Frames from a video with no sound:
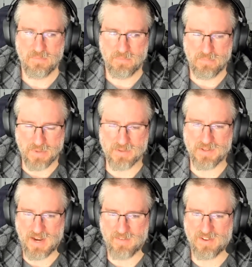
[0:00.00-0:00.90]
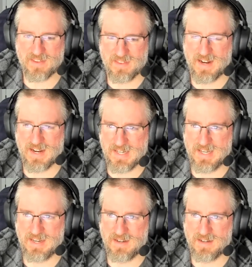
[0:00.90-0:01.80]
build everything that I
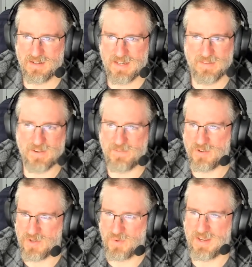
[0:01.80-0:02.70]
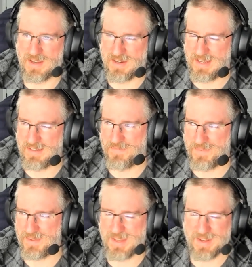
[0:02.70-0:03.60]
need, even if you're doing it
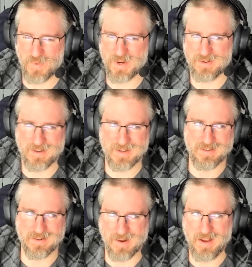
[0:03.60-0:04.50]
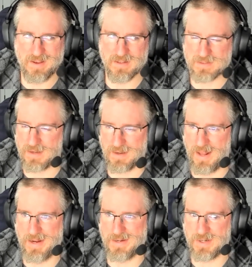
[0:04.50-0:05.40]
in what you in your head is like an
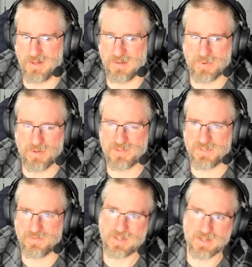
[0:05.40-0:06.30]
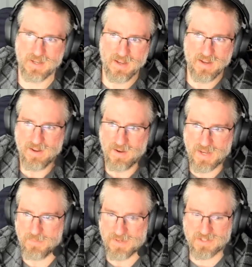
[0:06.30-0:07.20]
agile approach of like, okay,
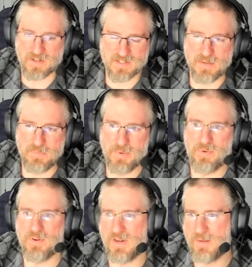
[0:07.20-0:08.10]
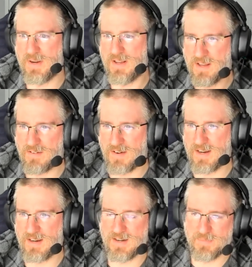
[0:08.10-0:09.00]
I'm going to start simple and I'm going to
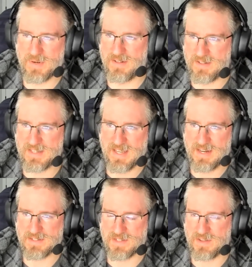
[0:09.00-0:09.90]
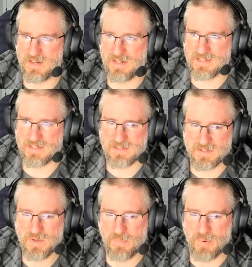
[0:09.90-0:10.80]
iterate and I'm going to get it so that it's
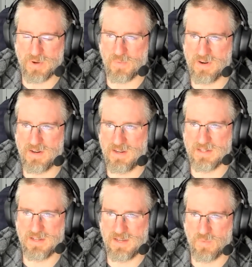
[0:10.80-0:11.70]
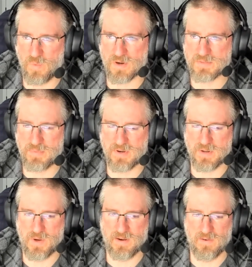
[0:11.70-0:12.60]
to a point where it works pretty
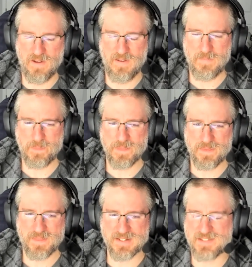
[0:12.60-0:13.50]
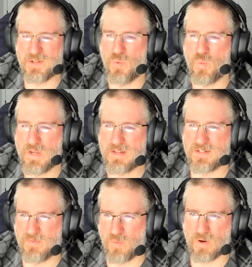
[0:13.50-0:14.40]
well. That's still
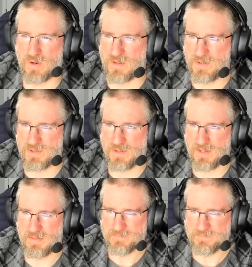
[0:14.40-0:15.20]
weeks of work usually,